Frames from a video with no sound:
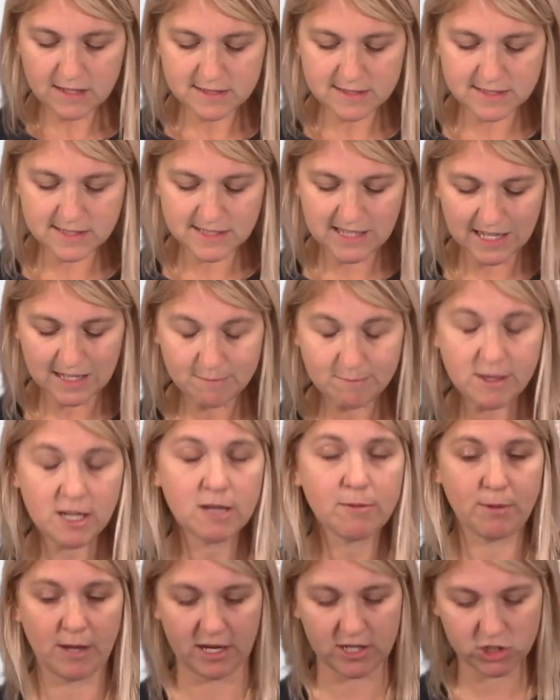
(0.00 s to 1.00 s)
send me a
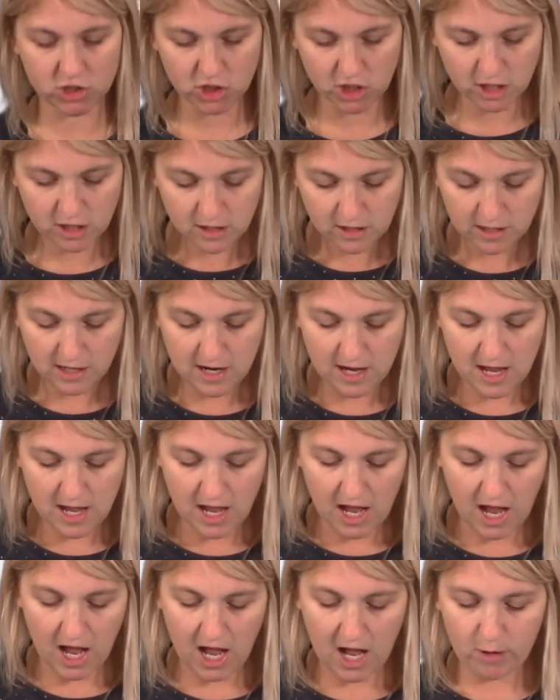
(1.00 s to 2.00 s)
picture.
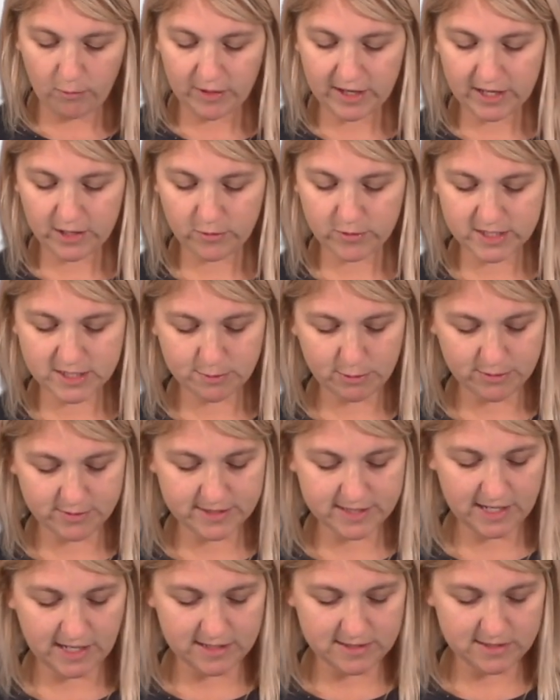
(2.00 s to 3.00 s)
We could always post
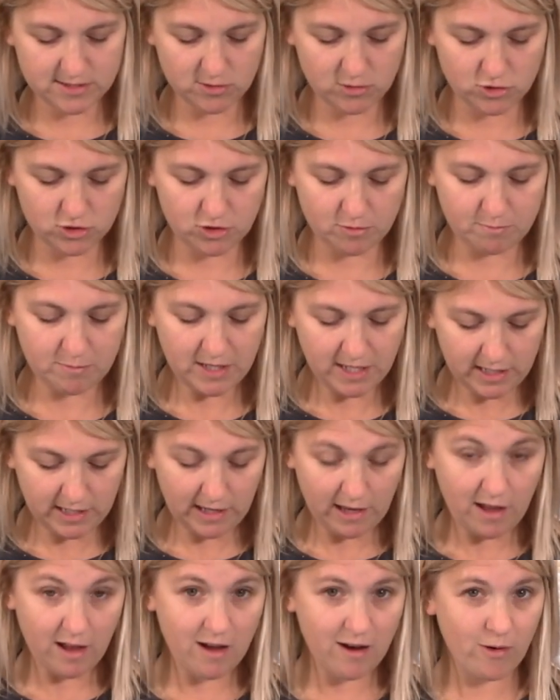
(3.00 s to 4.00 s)
it on social
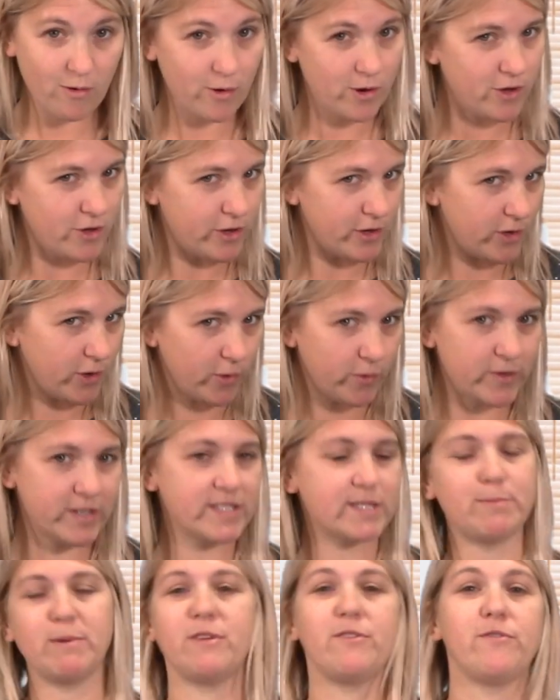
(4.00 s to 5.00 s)
media, or you could always
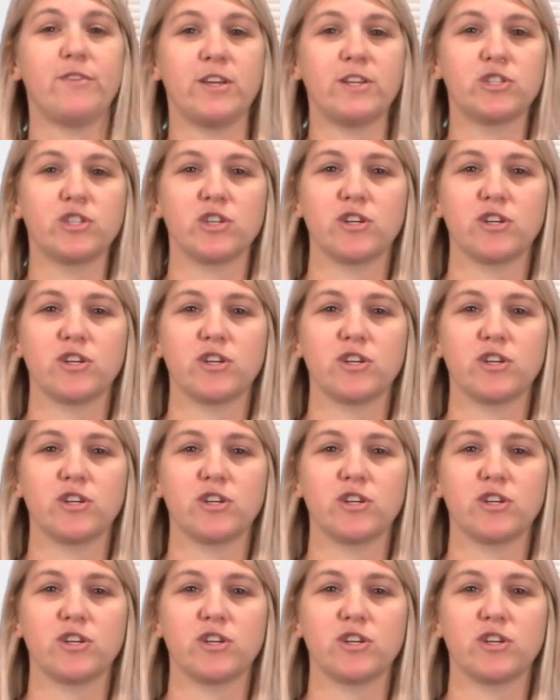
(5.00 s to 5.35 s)
be featured